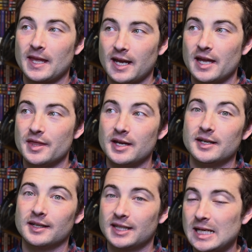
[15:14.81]
and
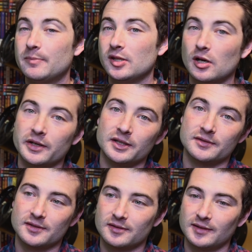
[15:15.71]
then keep the
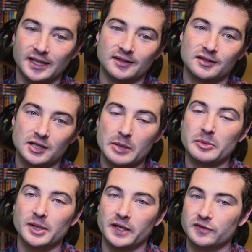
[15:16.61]
audience like
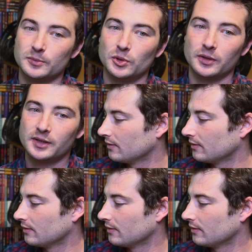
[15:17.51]
coming back for more.